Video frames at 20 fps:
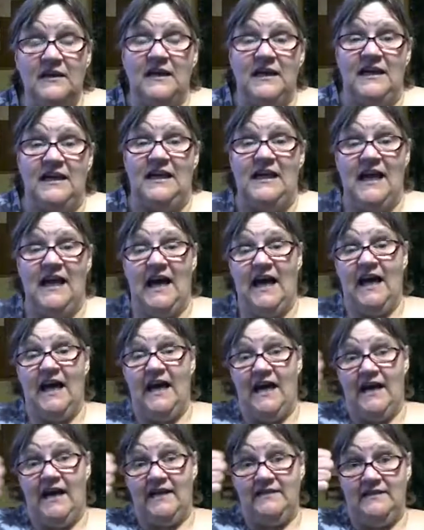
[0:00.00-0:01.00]

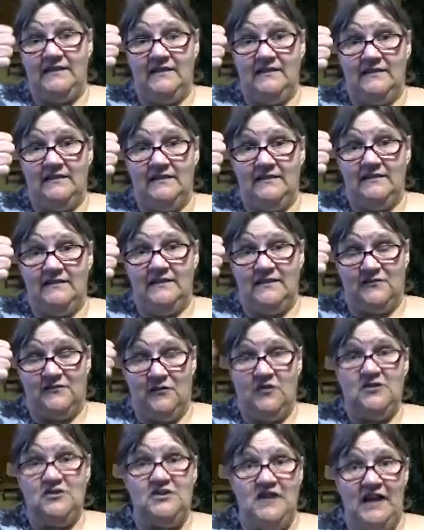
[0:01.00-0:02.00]
His
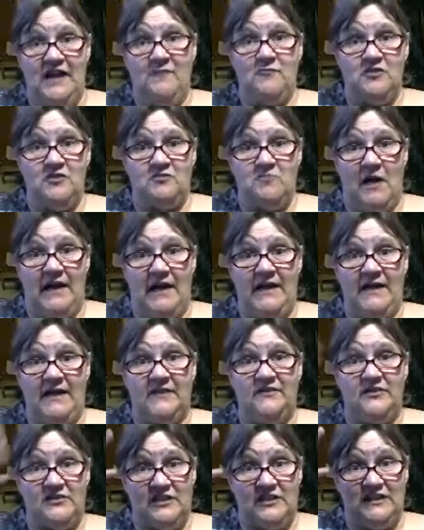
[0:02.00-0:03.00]
first name was Mike,
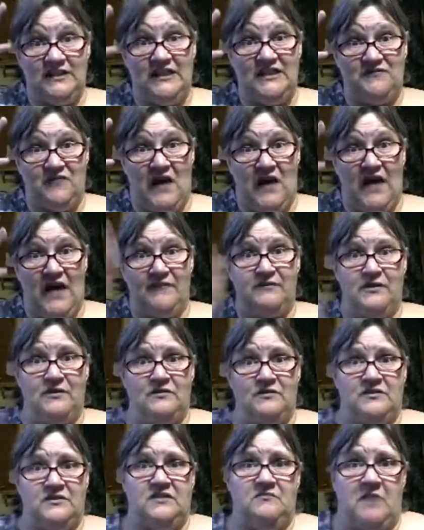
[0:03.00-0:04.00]
and there's at least 5 of
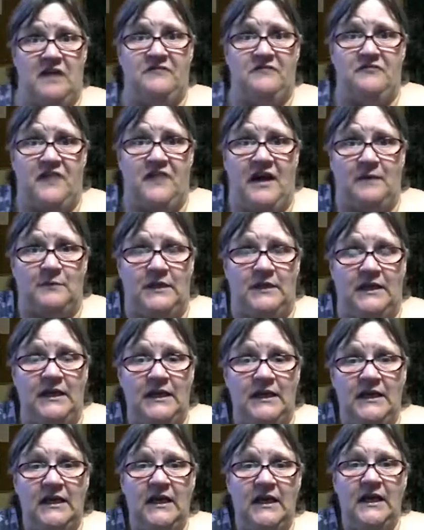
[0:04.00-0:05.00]
those in my family.
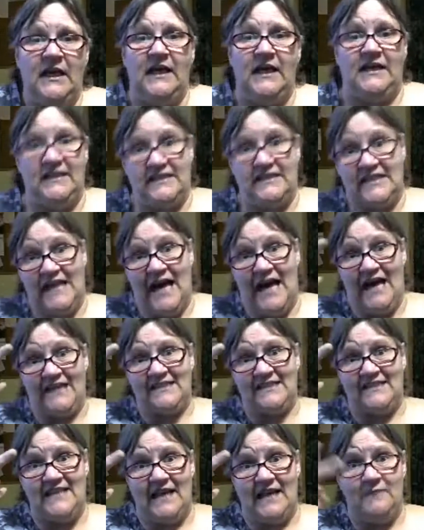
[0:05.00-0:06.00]
And his
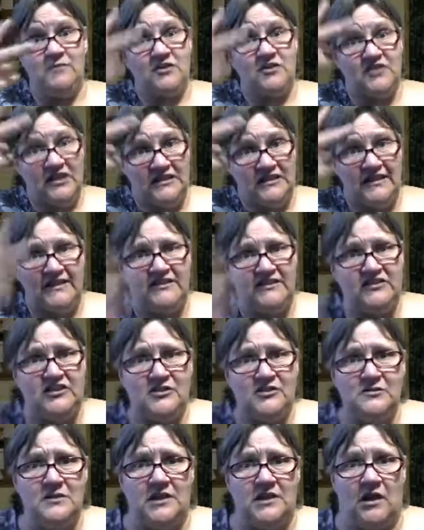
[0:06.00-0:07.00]
last name, there's at least 2 of